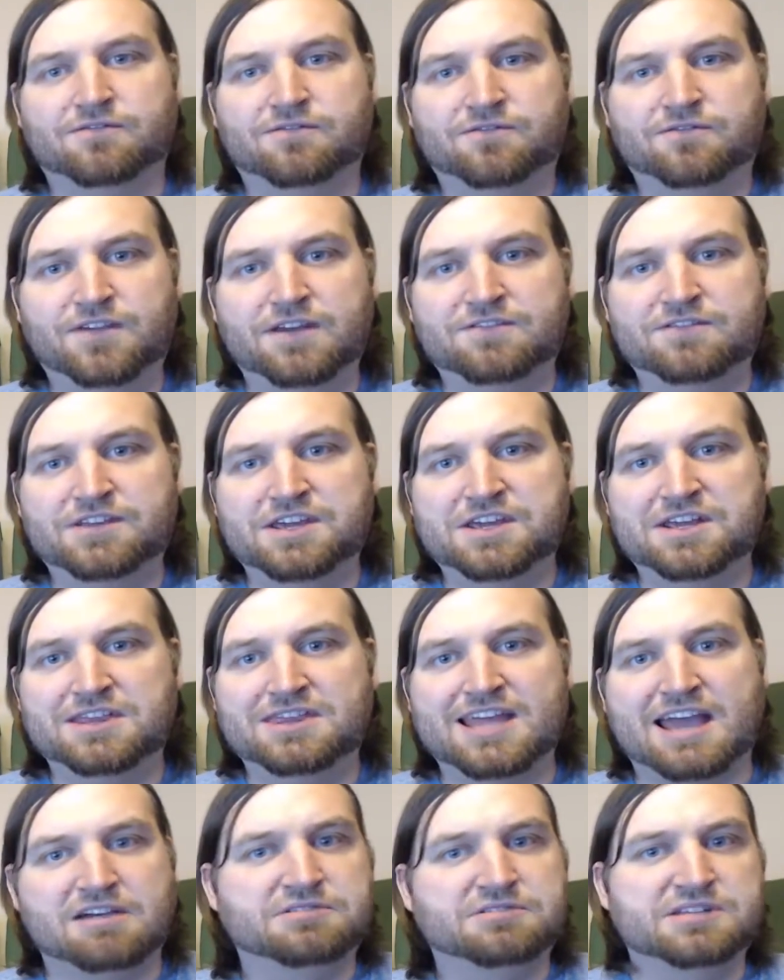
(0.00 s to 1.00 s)

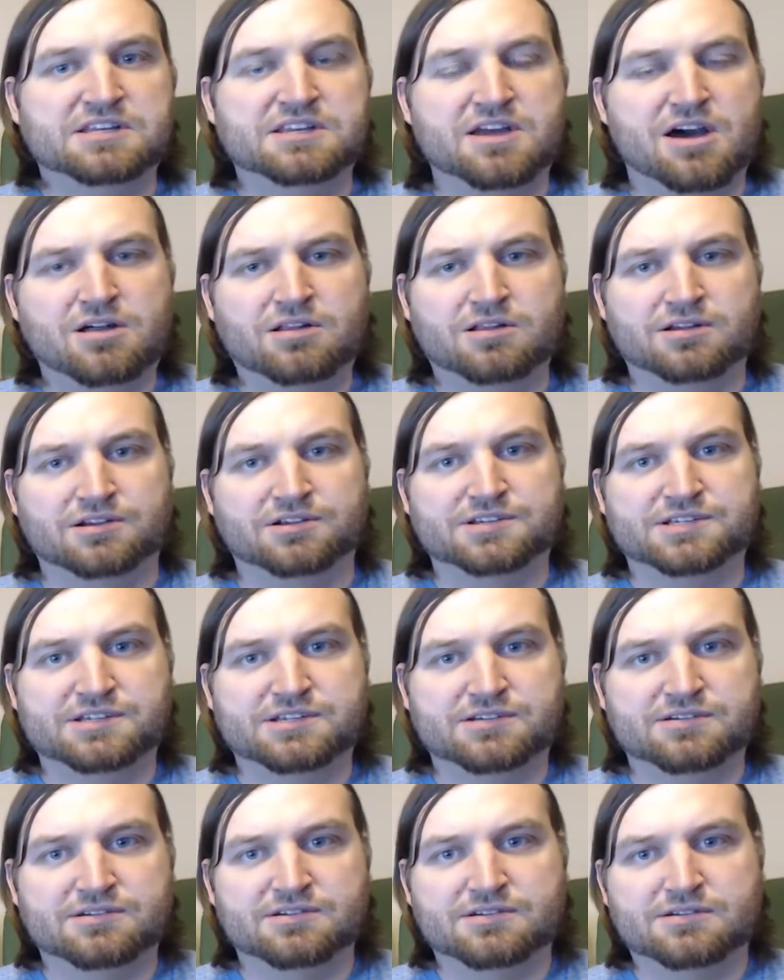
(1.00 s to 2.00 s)
$15,000
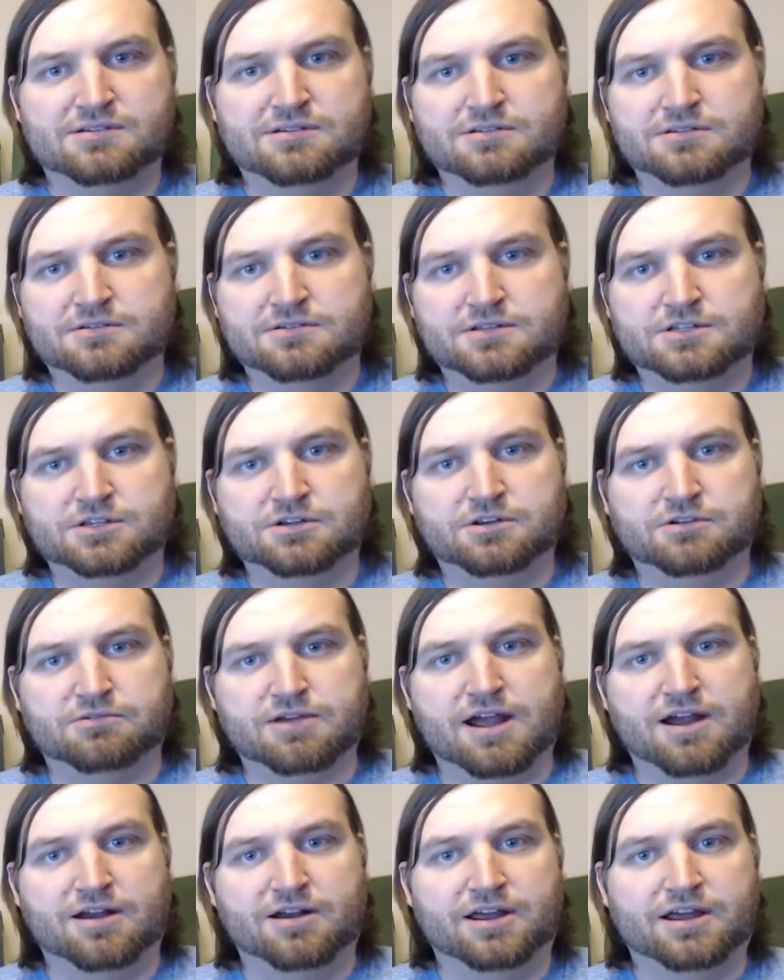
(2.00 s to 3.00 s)
due to
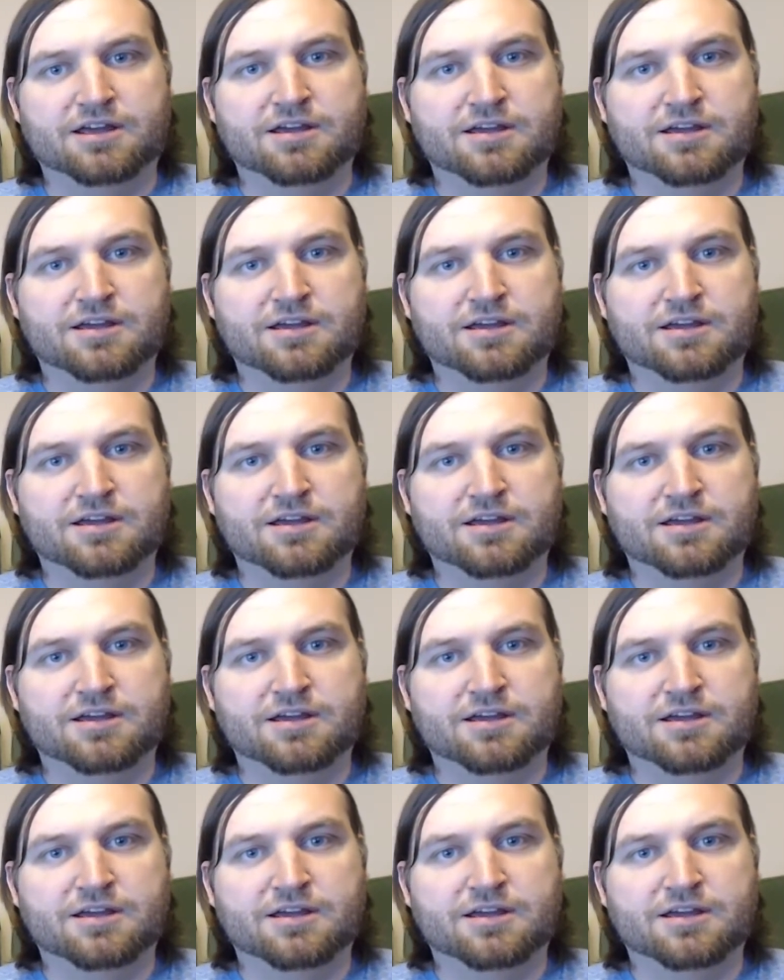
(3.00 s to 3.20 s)
rarity.